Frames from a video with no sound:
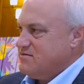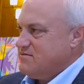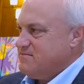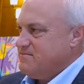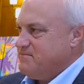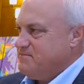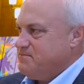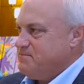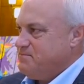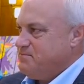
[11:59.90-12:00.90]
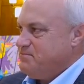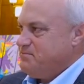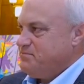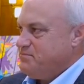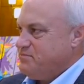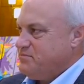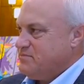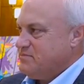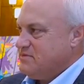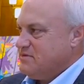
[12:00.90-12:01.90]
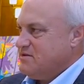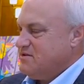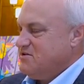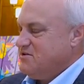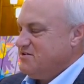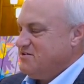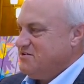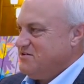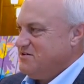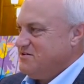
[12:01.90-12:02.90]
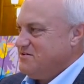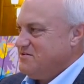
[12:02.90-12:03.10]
No words are spoken by the person on screen.